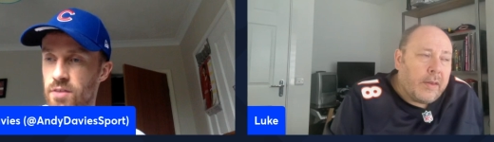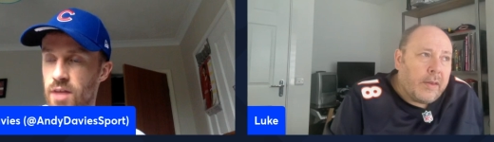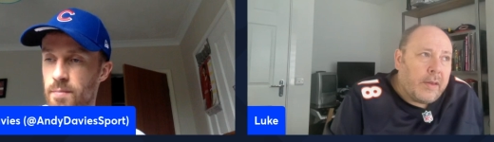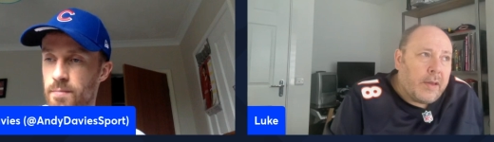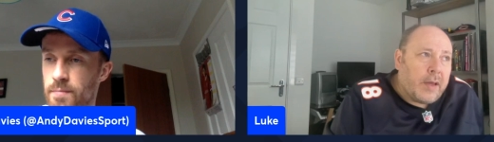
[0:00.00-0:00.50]

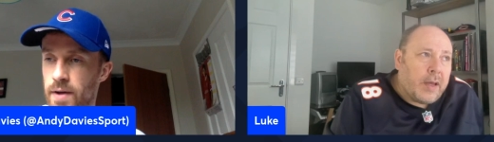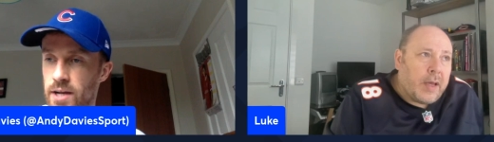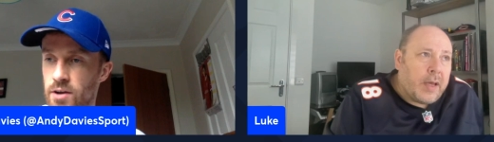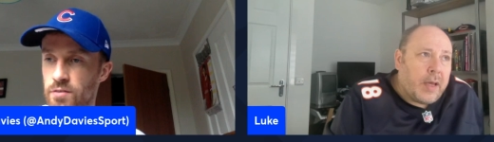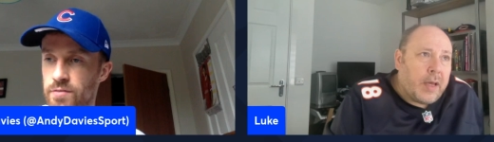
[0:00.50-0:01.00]
Speaker 1: Um,
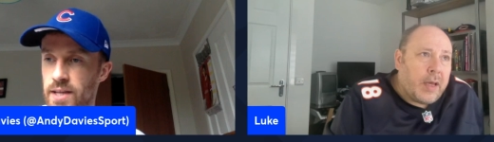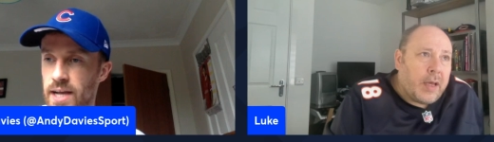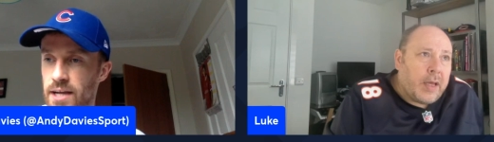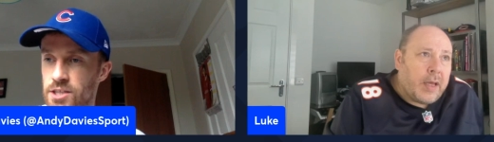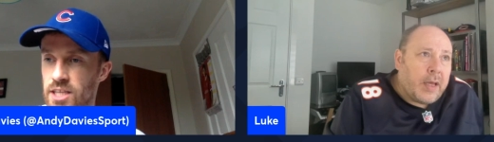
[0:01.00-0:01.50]
I got a feeling
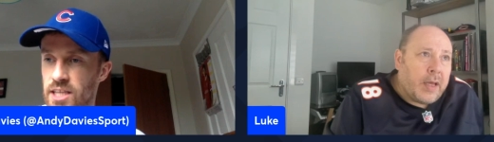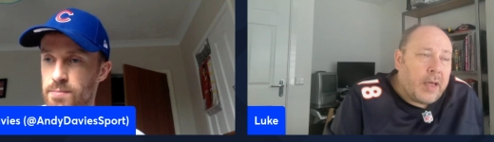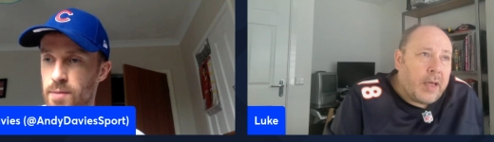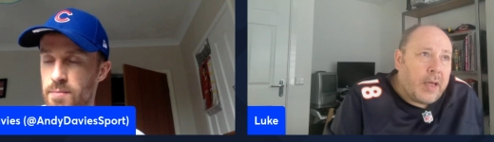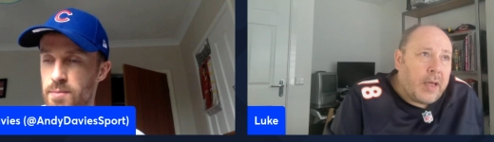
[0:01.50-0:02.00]
actually they
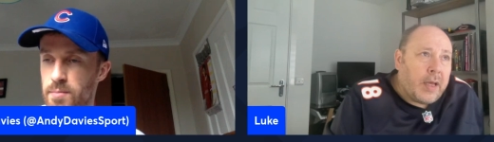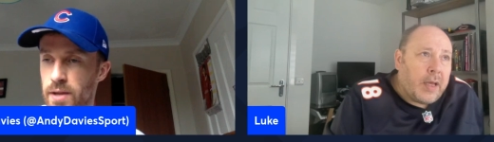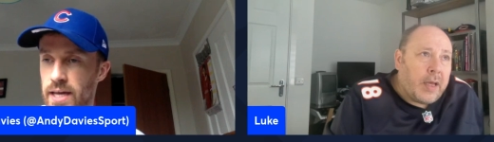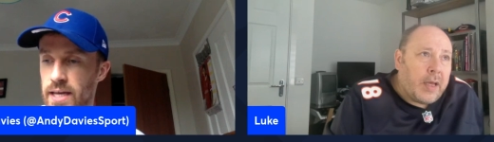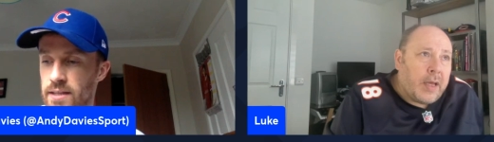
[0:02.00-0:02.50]
might be
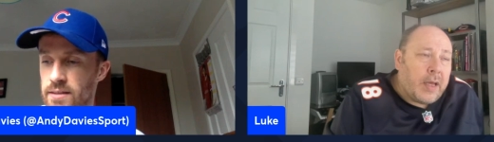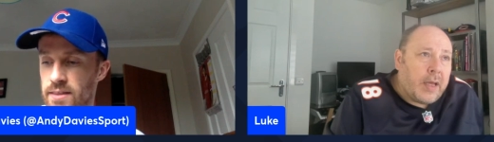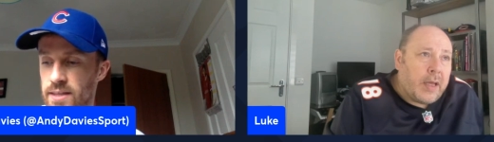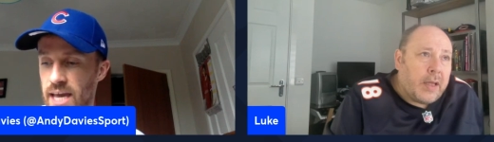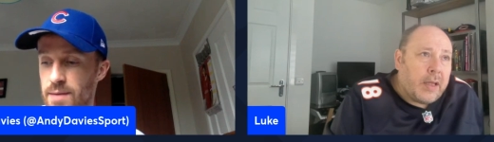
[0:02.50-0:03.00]
playing
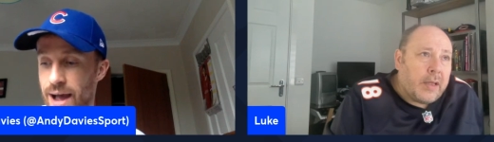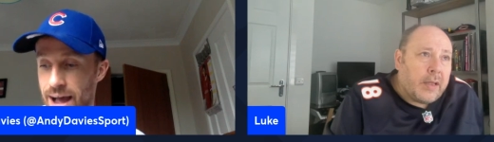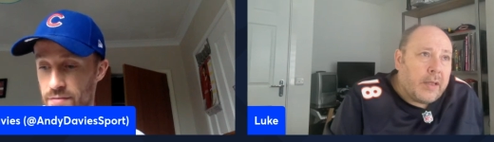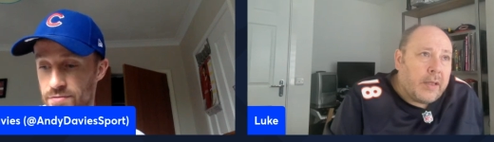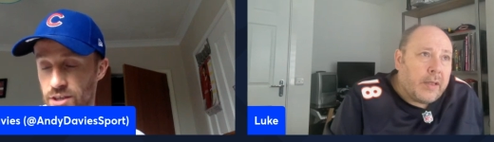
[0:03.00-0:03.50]
the game
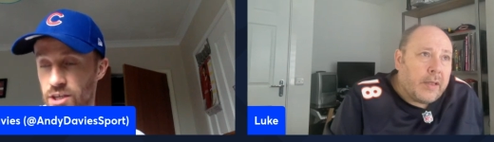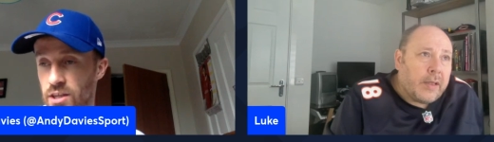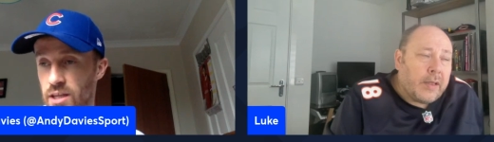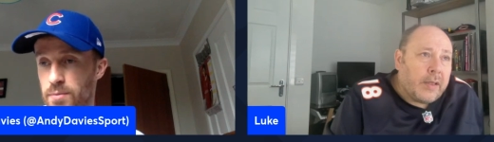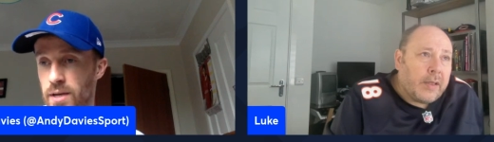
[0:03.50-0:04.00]
after
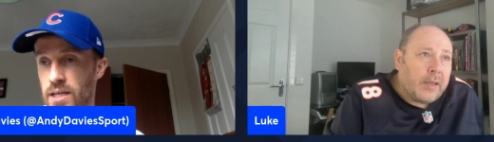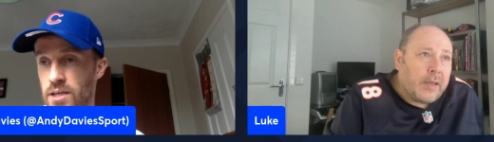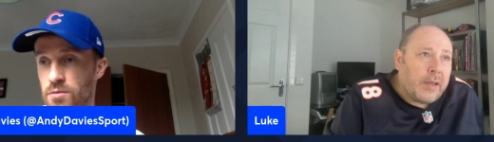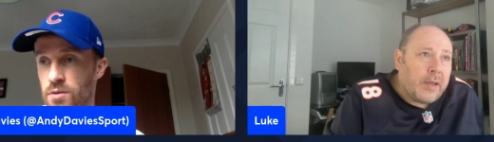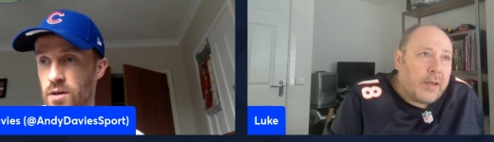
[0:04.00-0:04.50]
they play
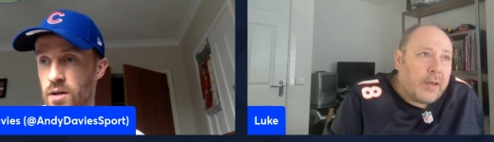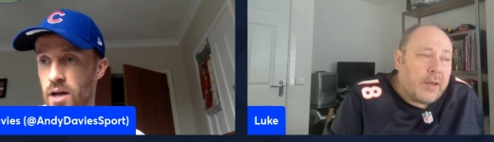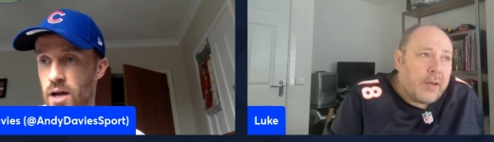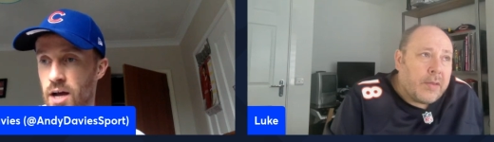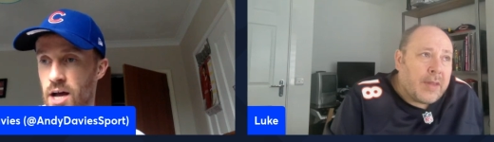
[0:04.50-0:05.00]
you.
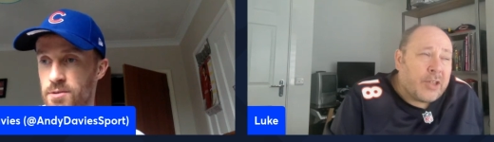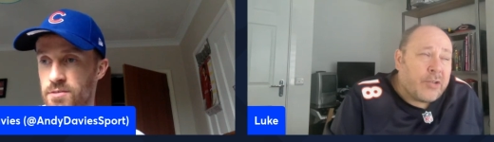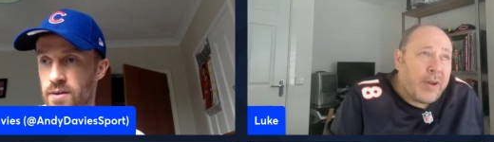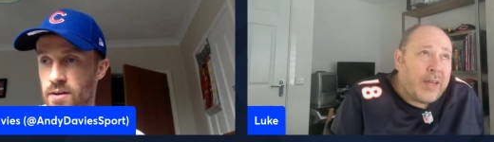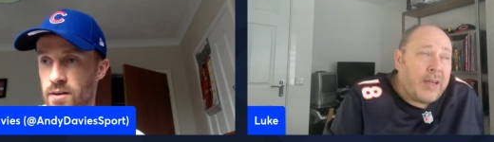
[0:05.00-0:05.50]
Uh,
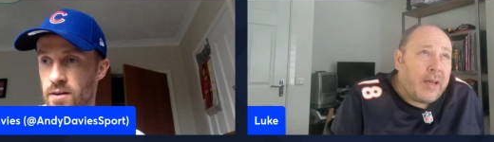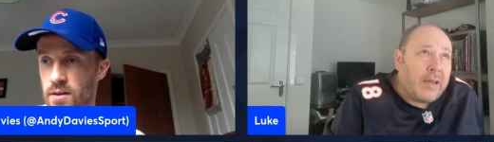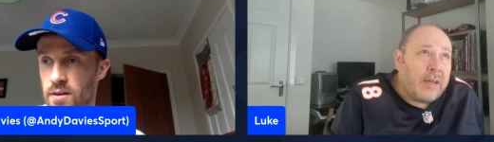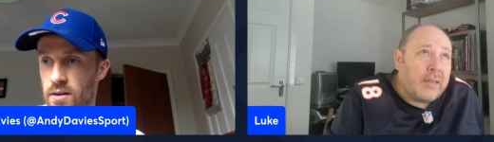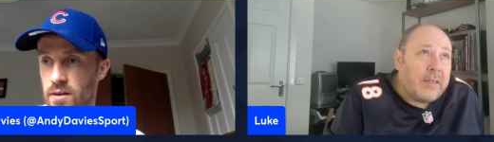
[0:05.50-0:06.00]

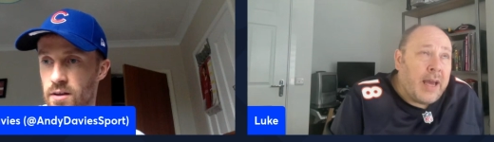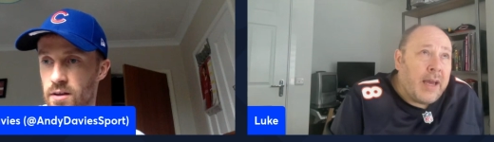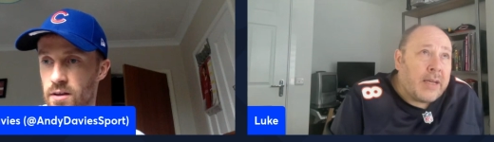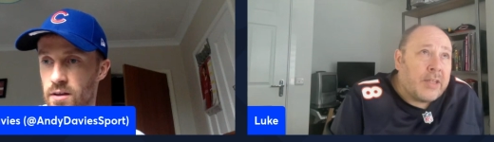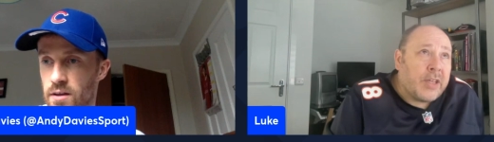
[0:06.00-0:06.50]
Speaker 2: yeah,
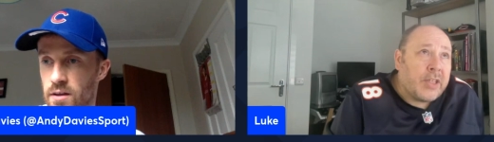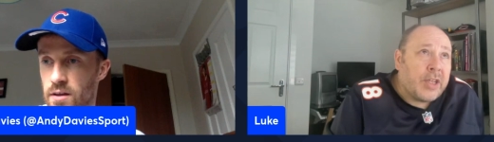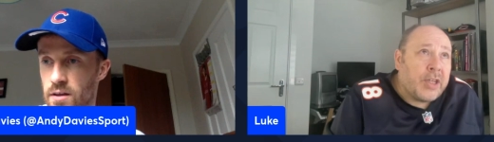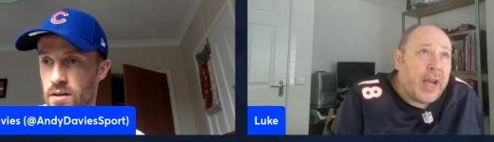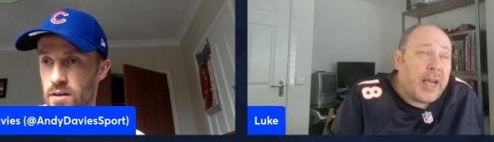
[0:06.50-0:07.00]
because it's a
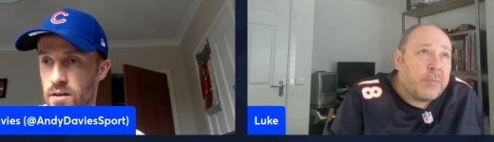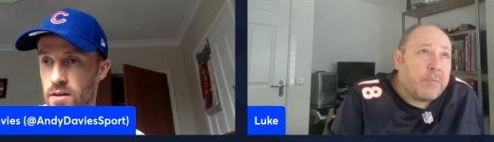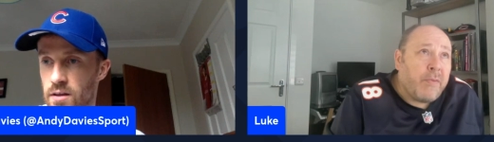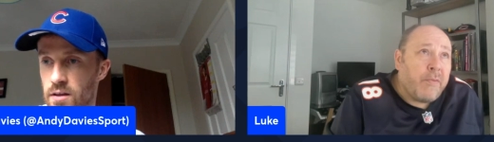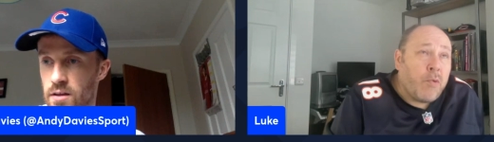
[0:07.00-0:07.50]
Jets
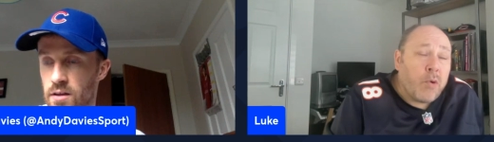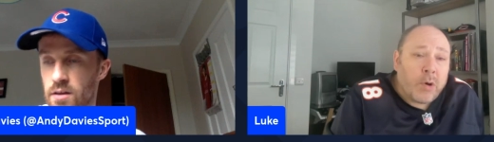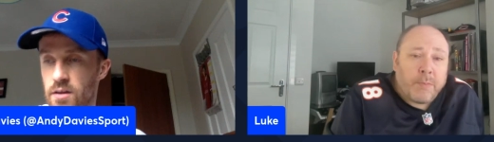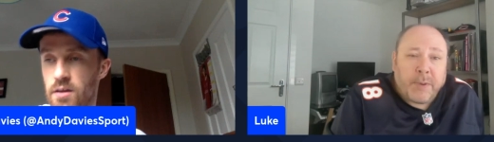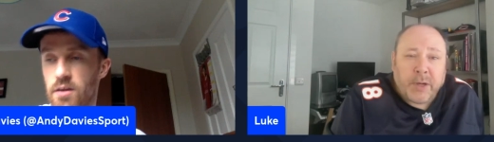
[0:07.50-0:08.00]
before.
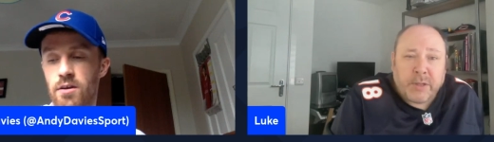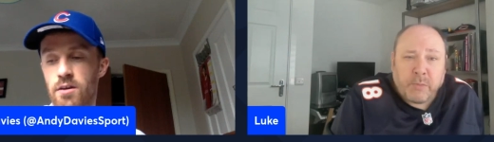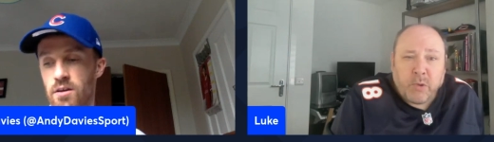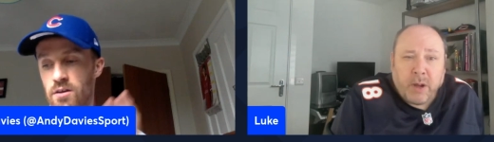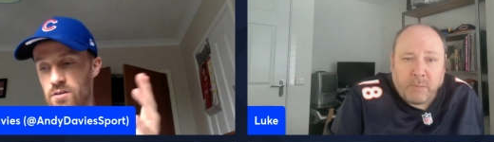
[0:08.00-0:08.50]
Because I'm
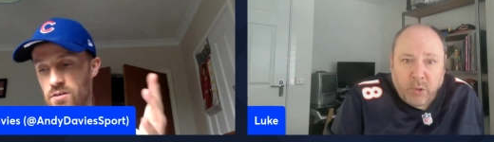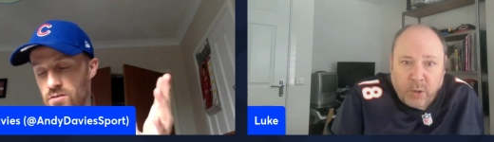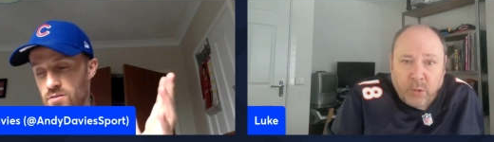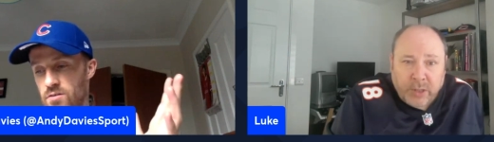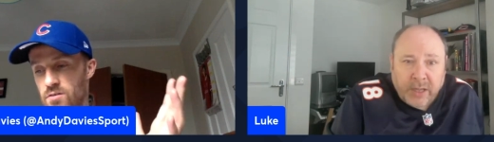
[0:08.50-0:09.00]
going. I'm going to
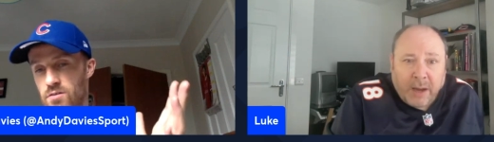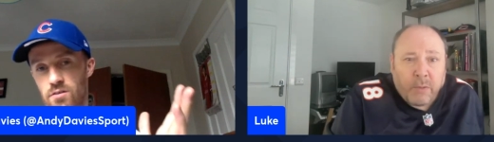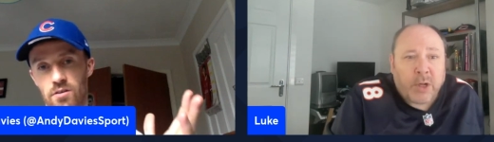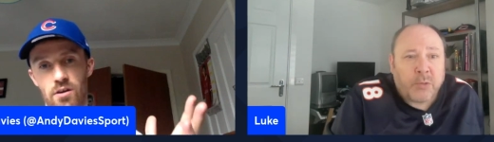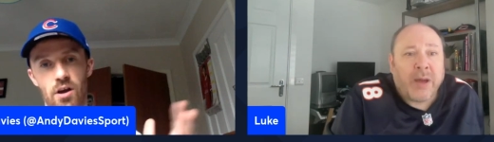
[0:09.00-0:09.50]
go to that one
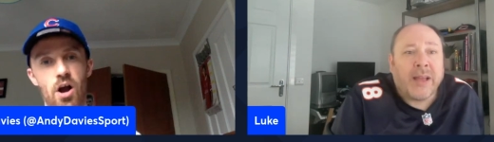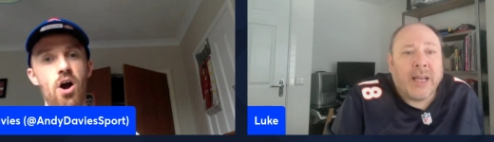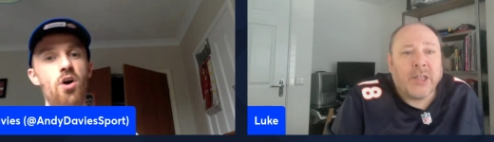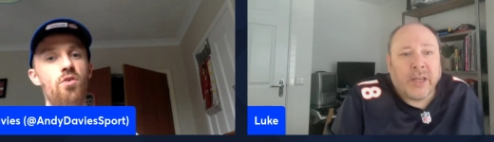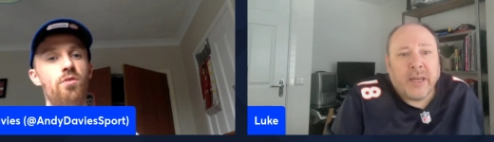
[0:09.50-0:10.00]
as well.
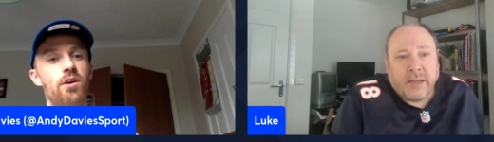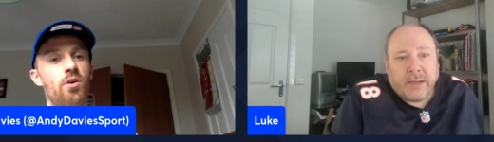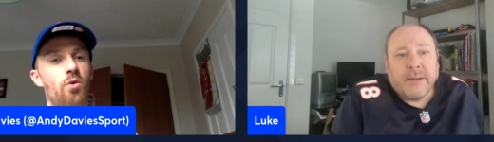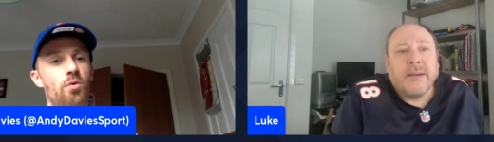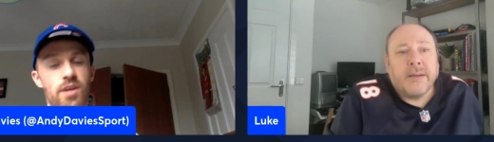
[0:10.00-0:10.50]
Actually. Oh,
Speaker 1: of
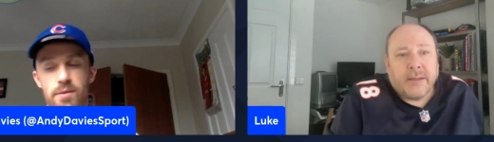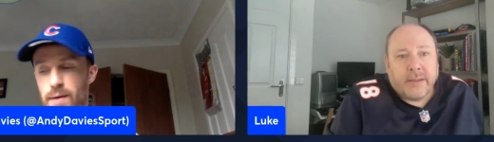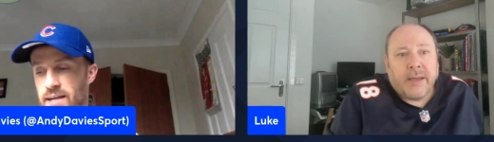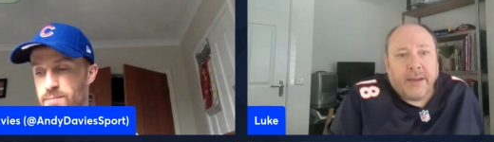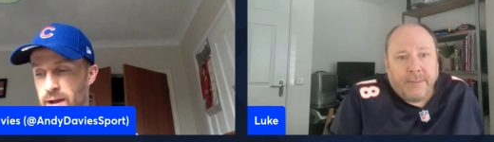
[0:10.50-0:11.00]
course. Yeah,
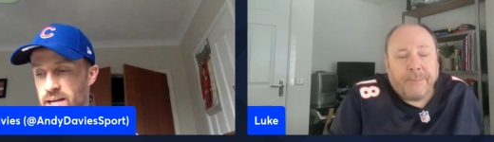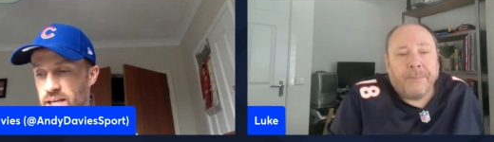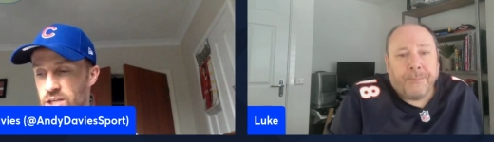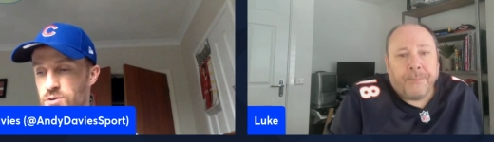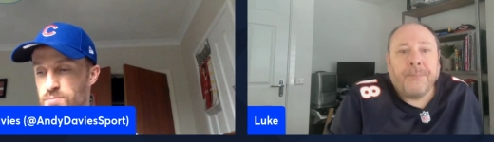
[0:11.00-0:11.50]
back, back and
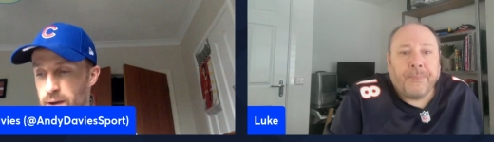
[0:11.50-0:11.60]
then you was